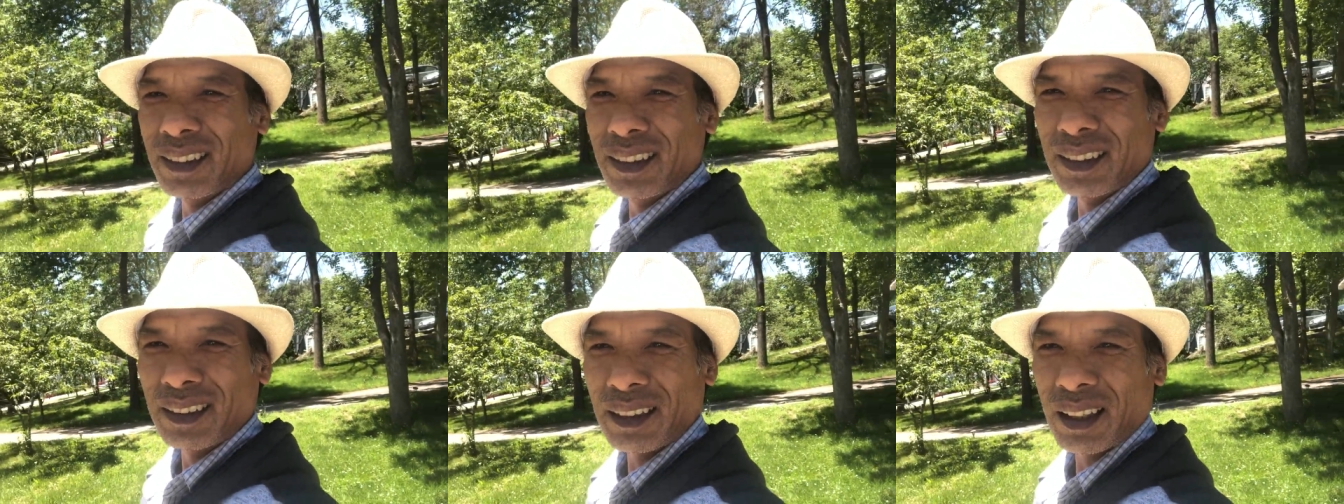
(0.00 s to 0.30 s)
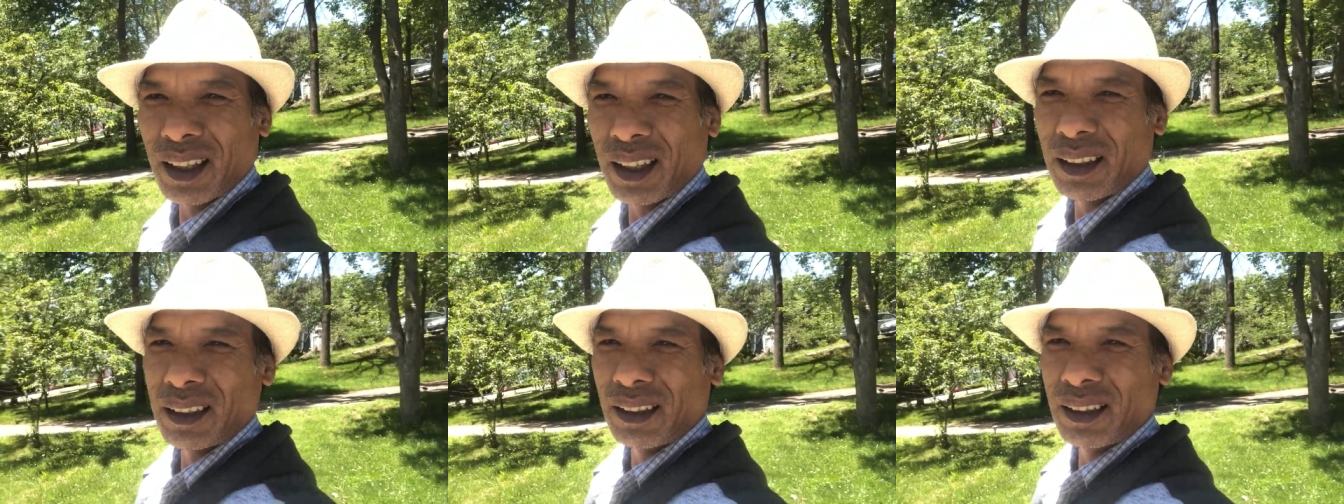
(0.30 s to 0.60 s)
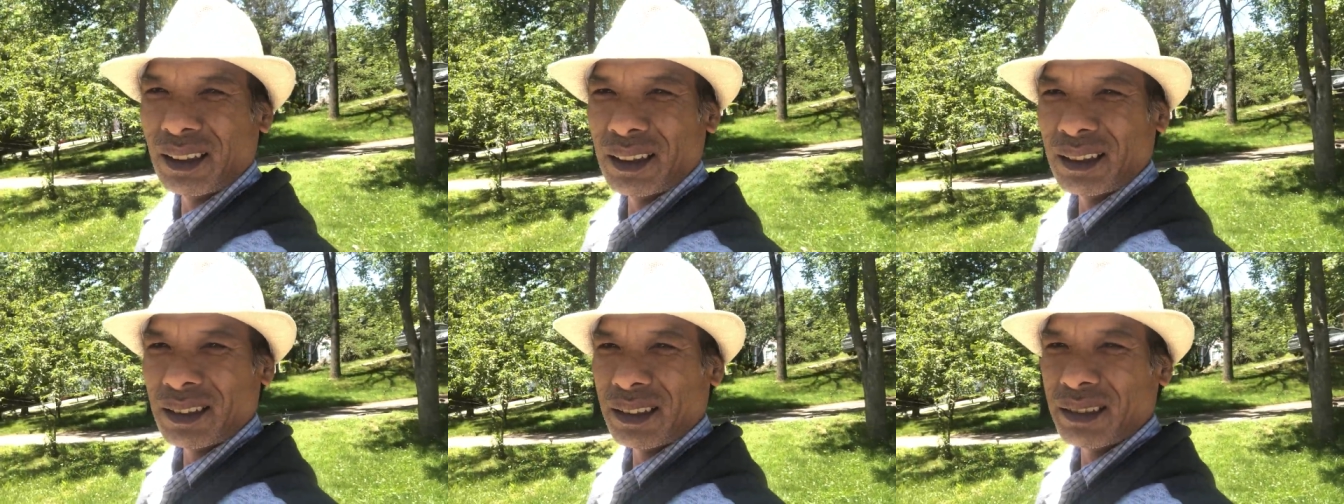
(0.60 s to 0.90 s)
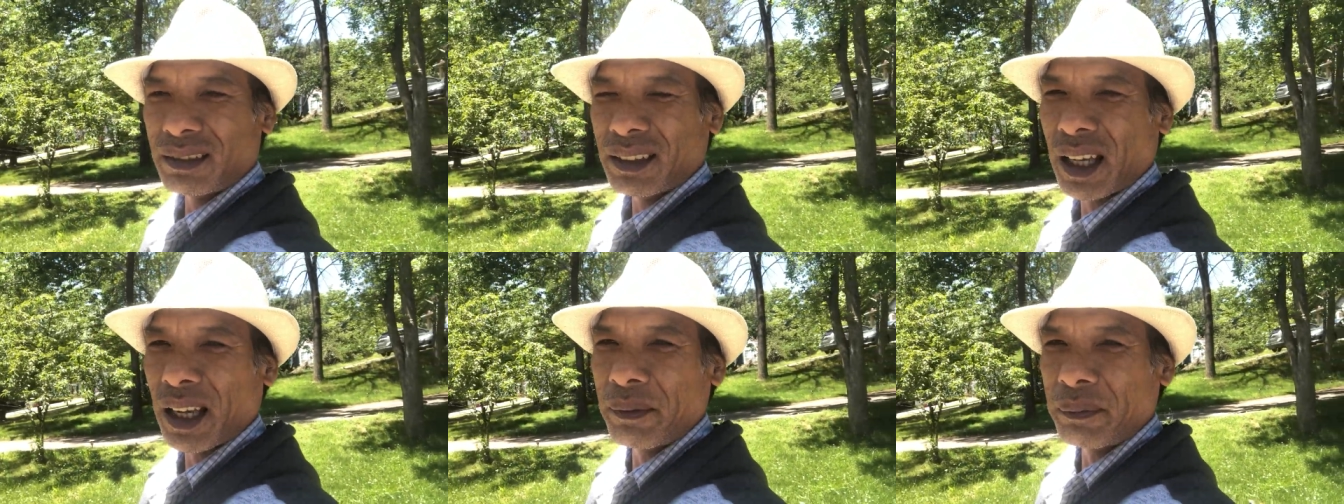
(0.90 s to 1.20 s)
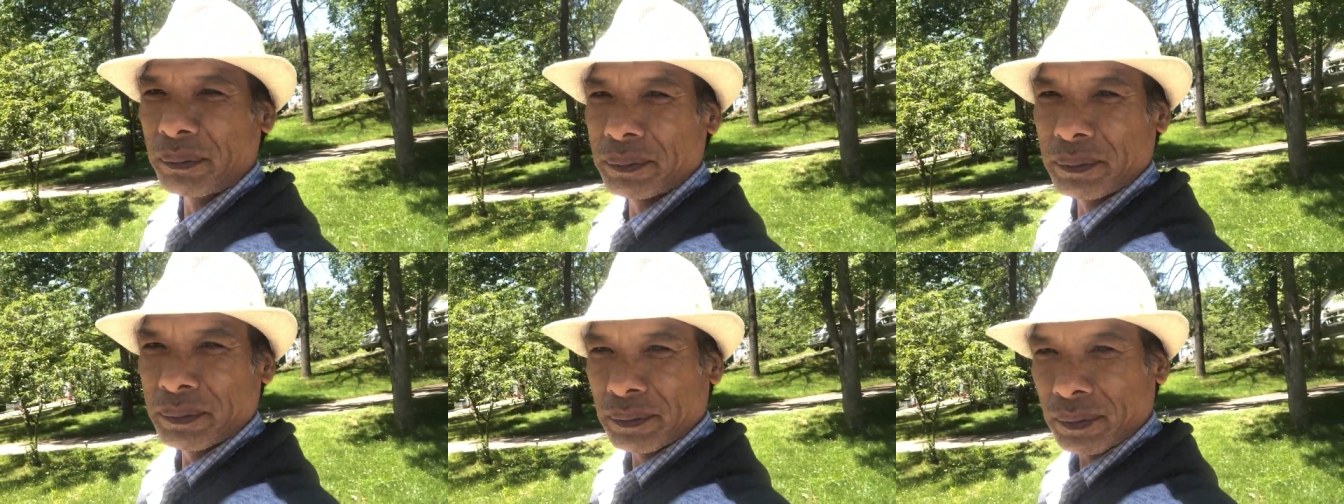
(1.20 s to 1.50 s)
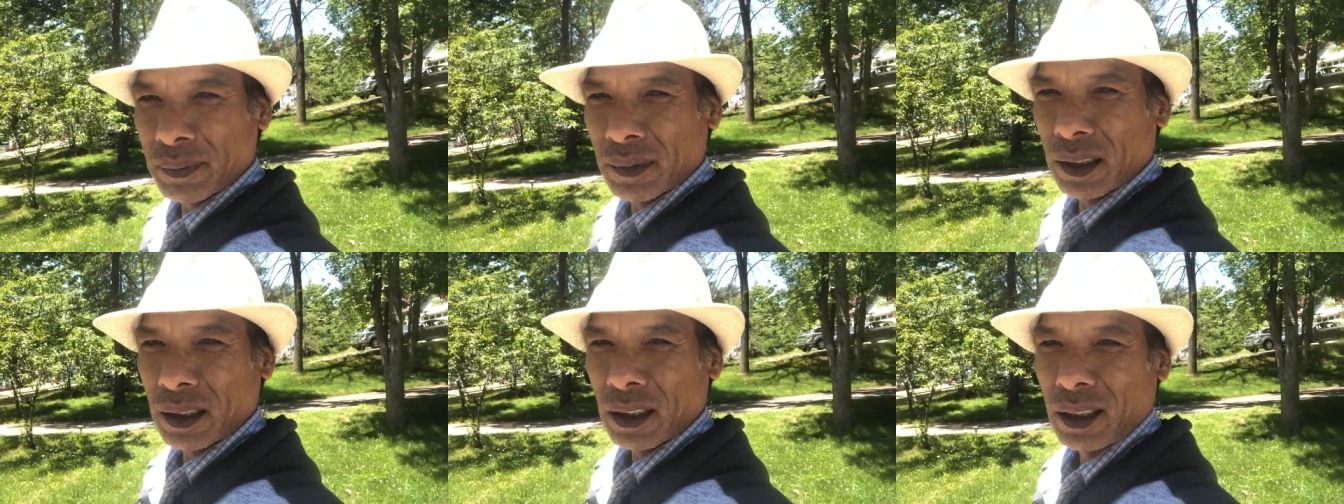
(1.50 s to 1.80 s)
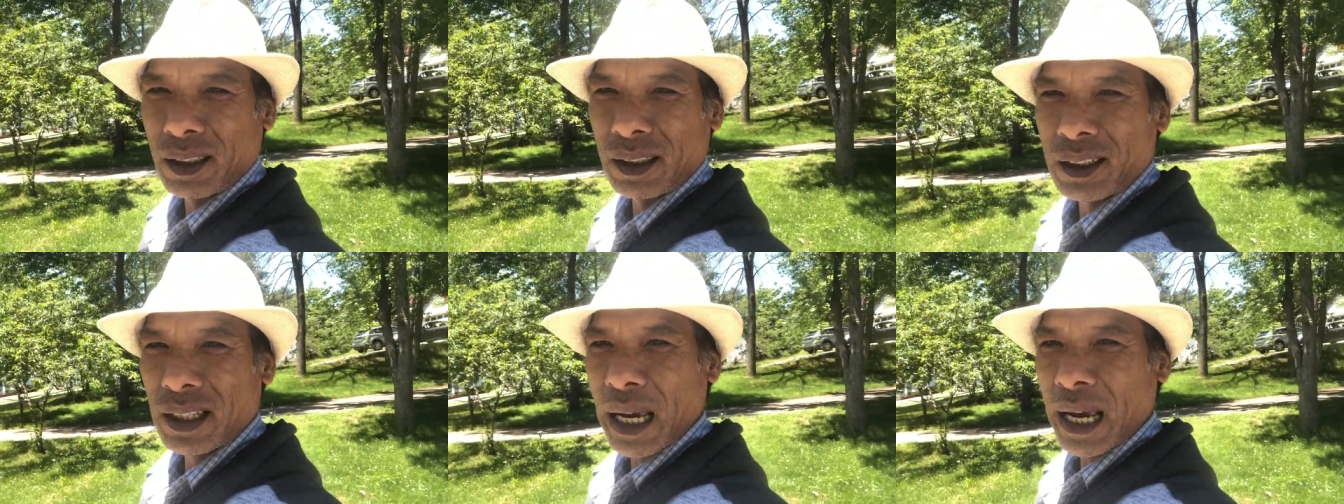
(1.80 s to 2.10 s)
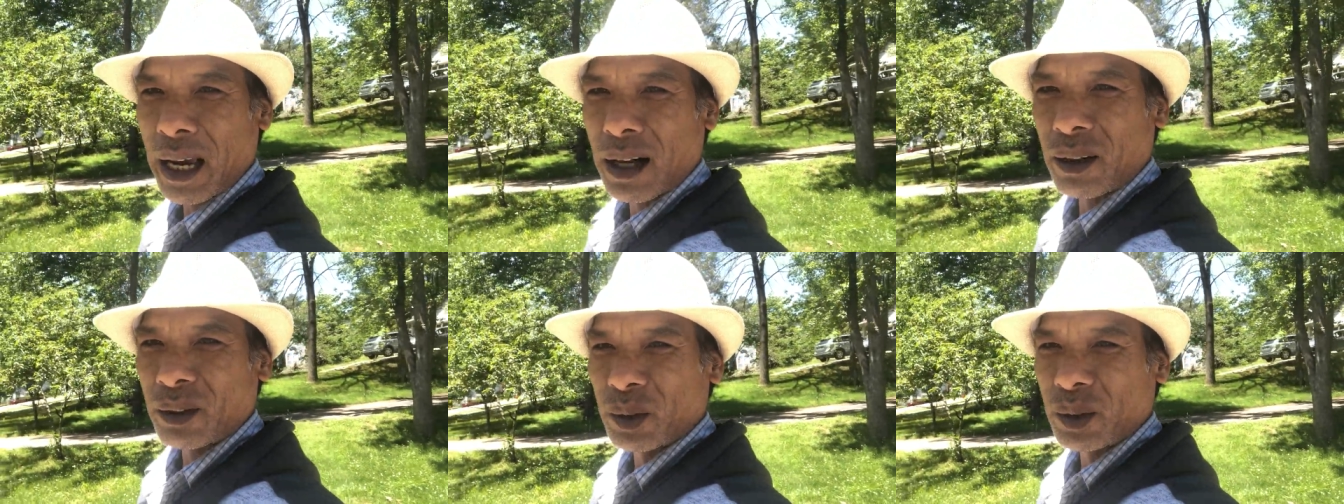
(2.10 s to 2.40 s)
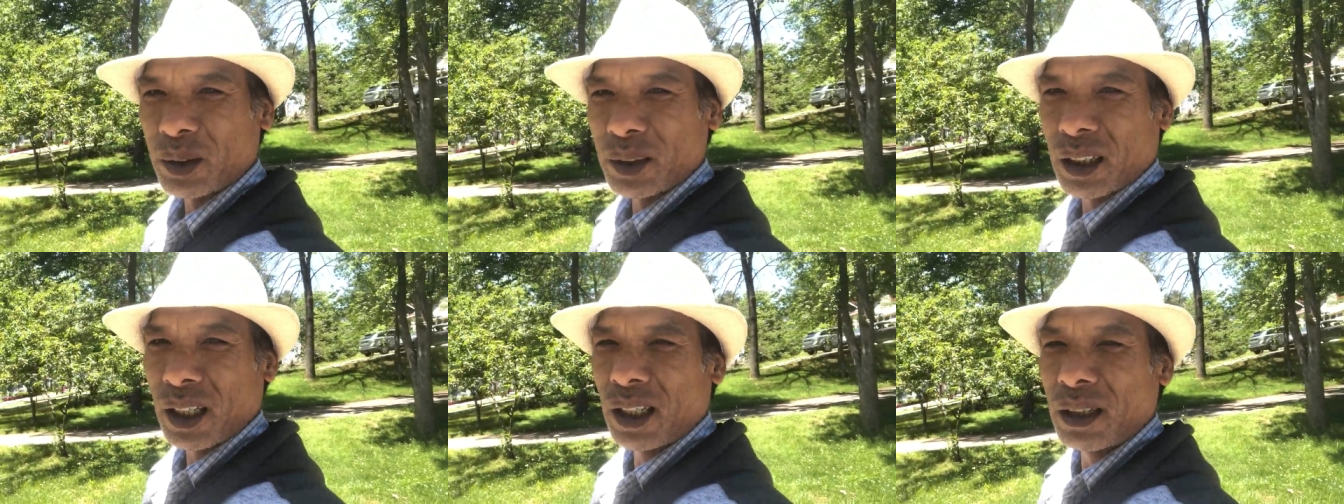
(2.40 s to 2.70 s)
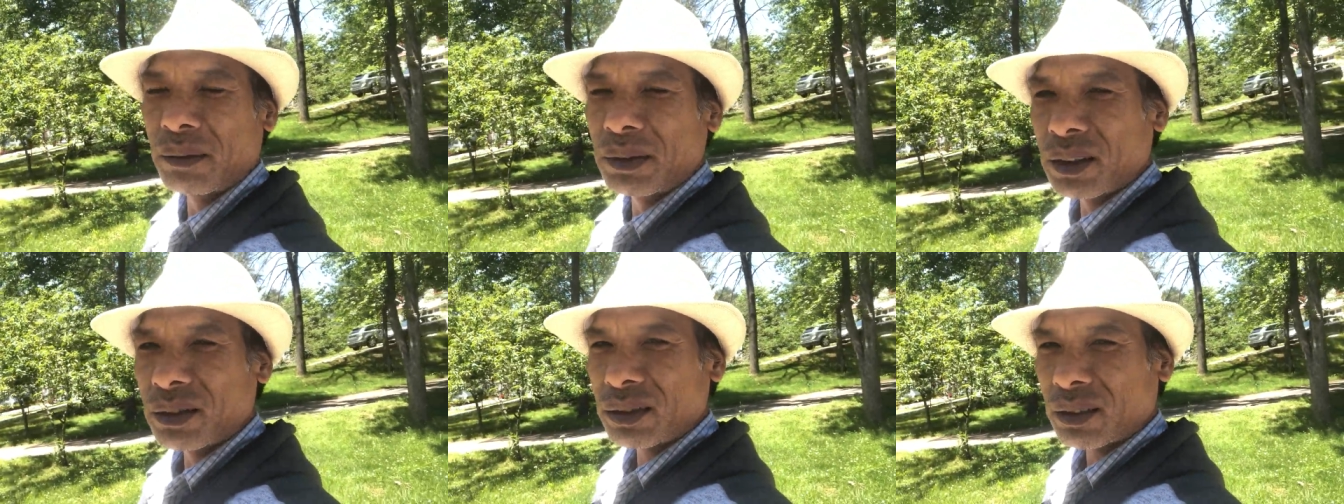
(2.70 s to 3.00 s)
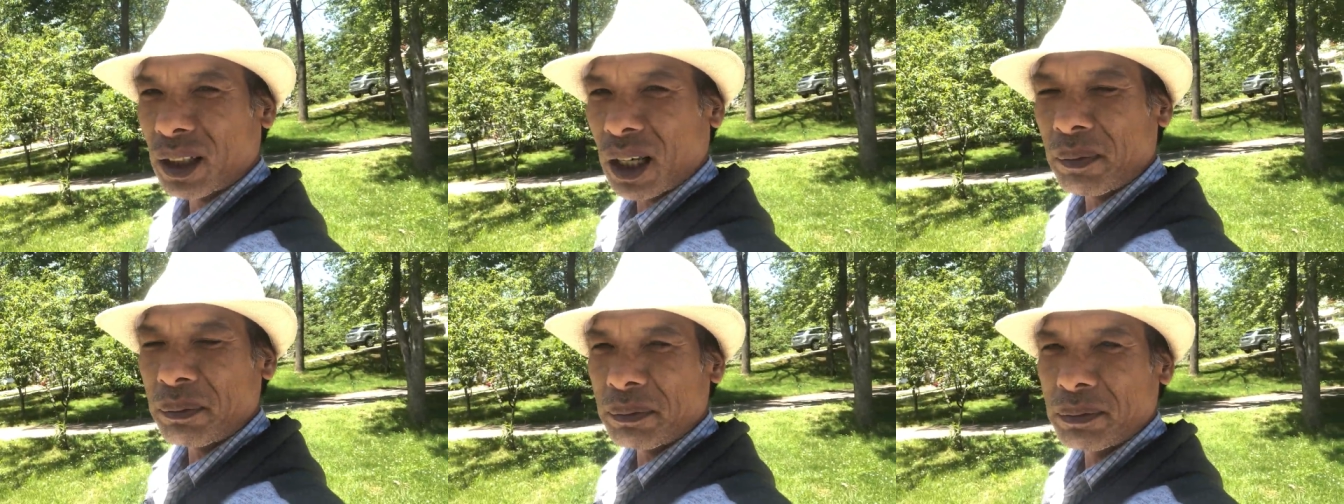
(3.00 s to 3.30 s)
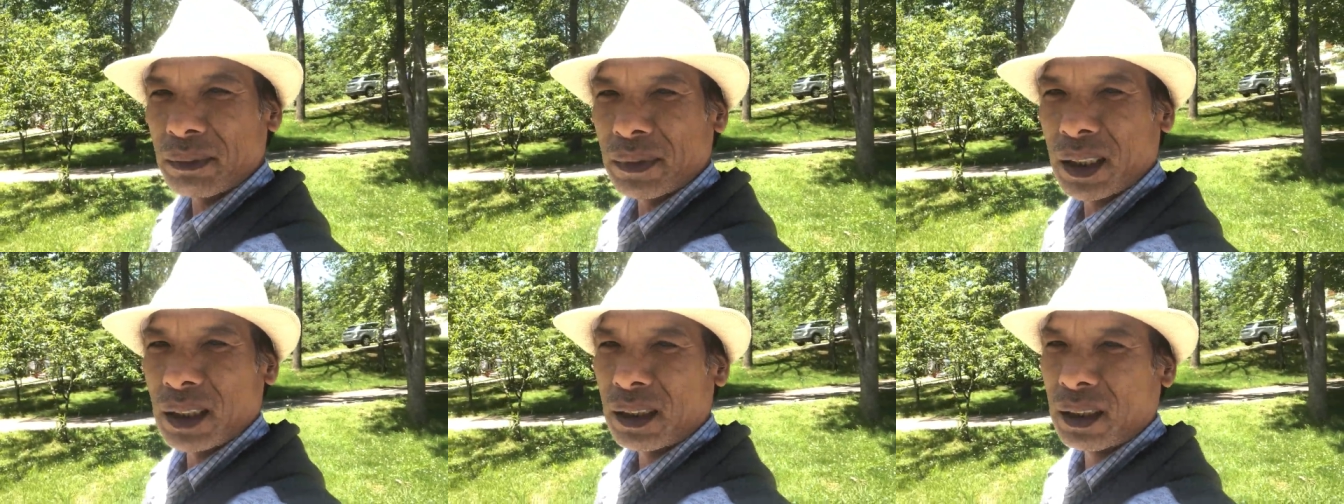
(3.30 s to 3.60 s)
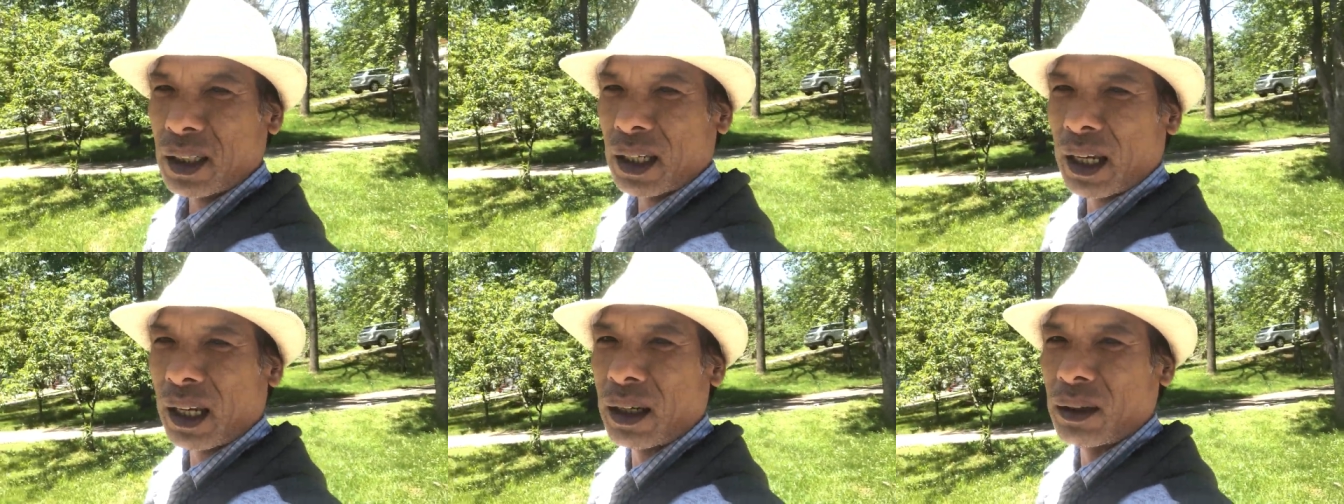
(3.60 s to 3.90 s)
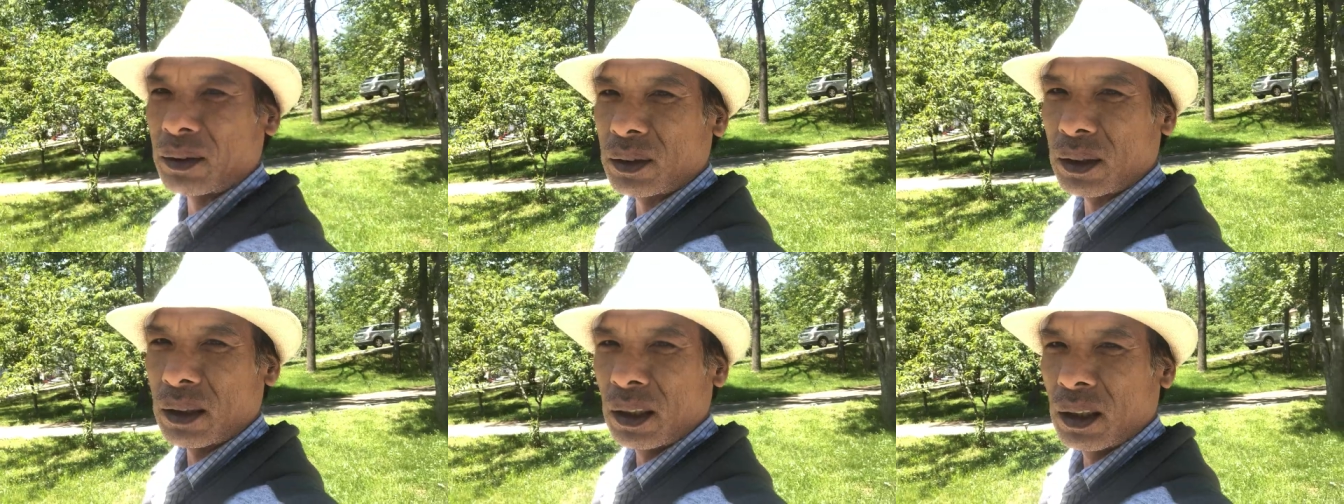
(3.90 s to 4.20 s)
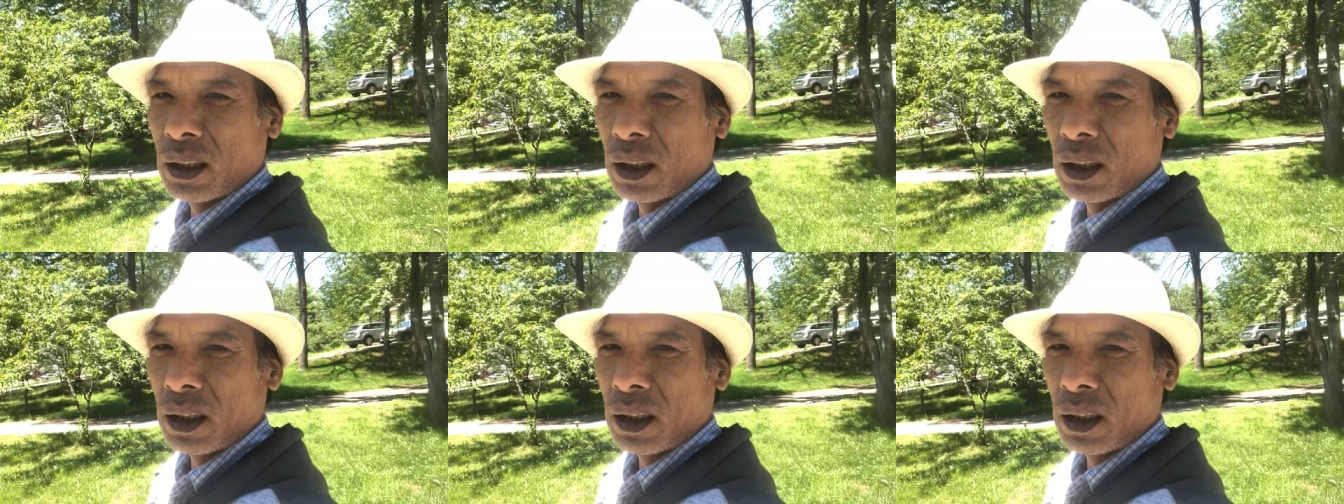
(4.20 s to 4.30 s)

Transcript: You take a little step, it counts. Every step it count.